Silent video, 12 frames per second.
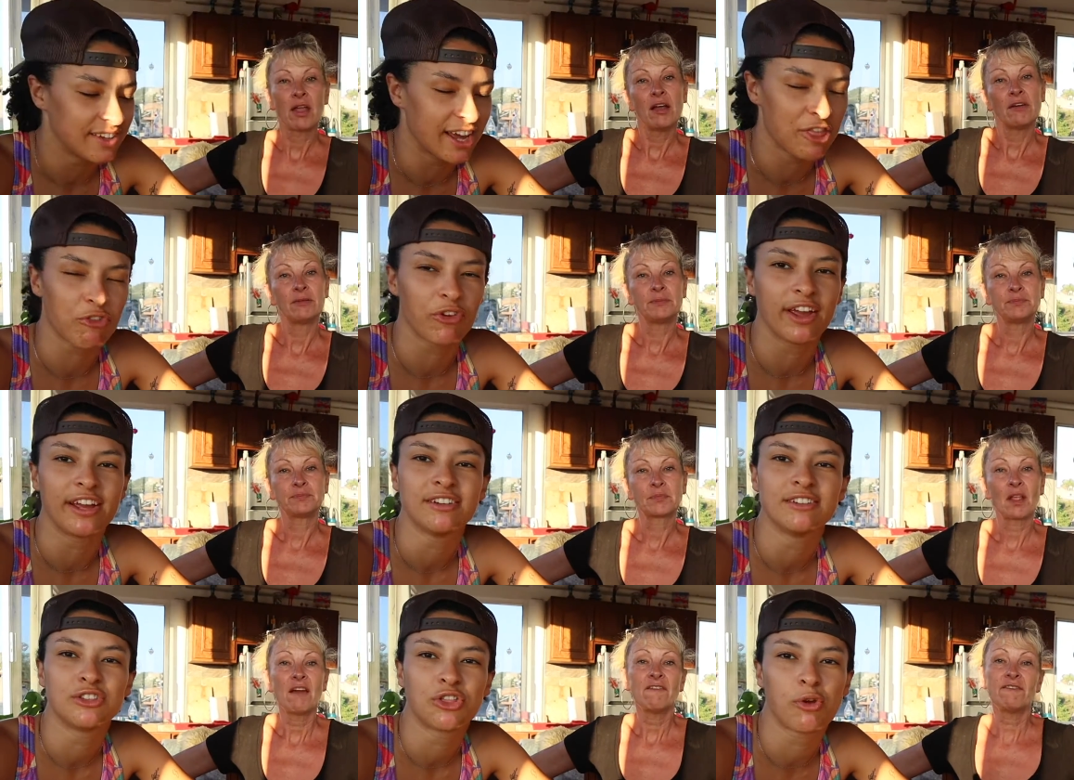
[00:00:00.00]
Speaker 1: Like a
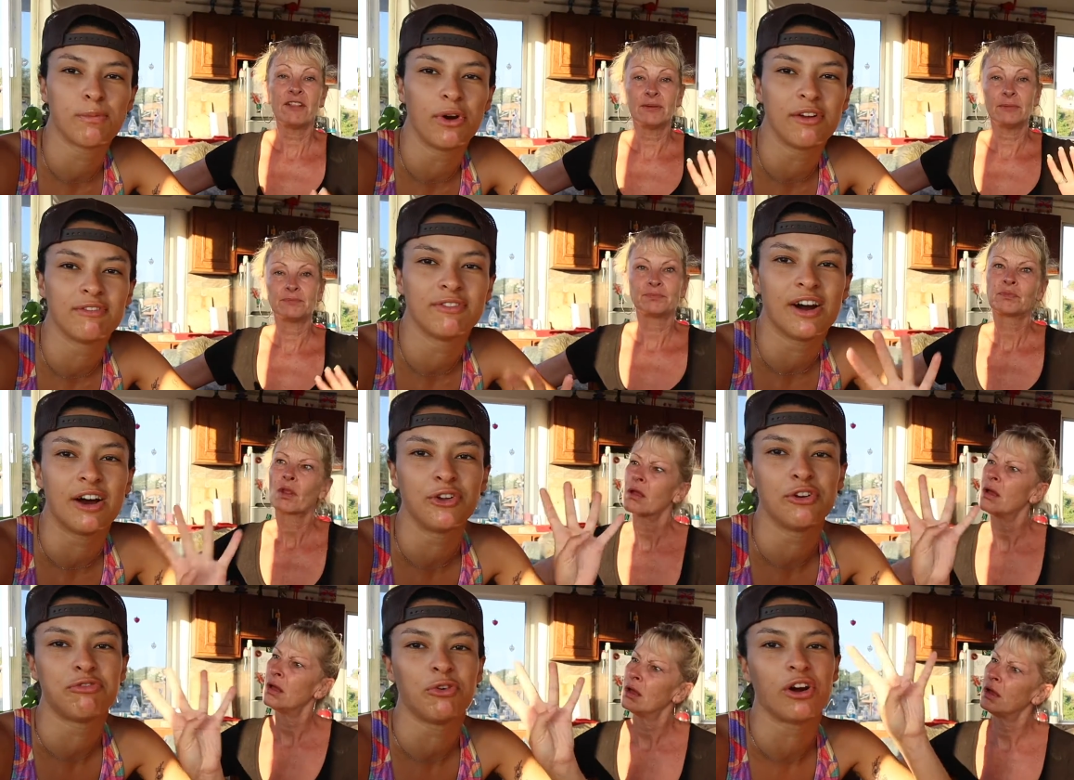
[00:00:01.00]
three. Three so, point, I'll
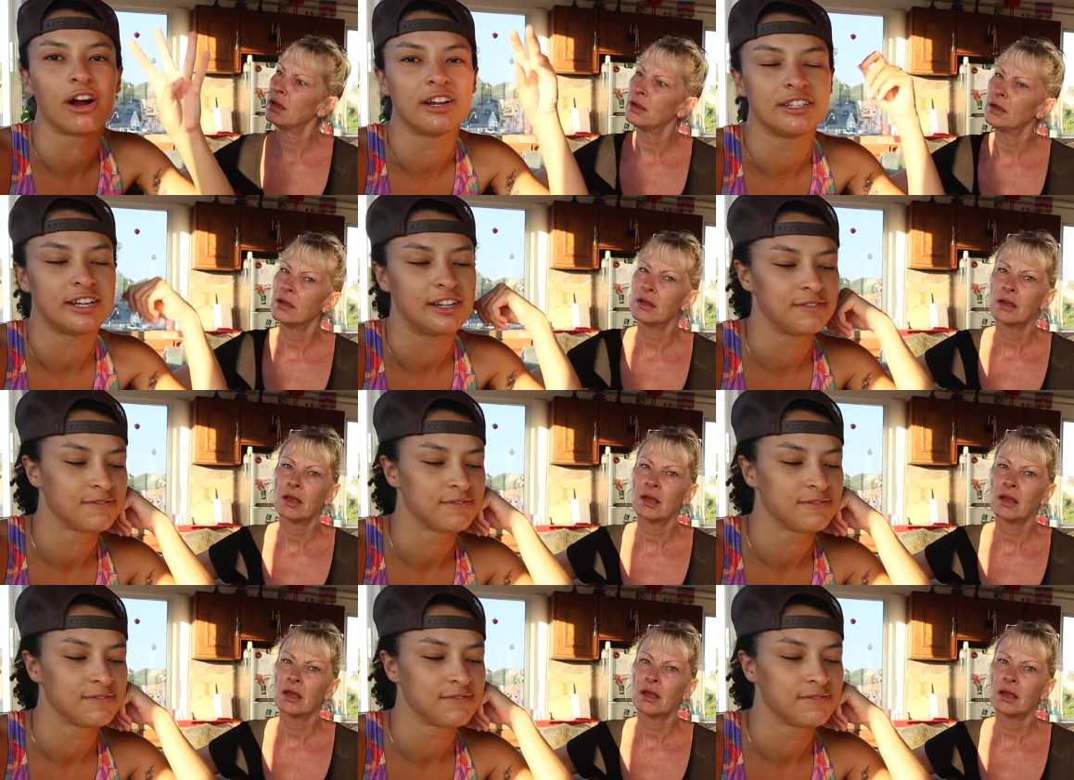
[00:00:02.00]
do a four out of ten.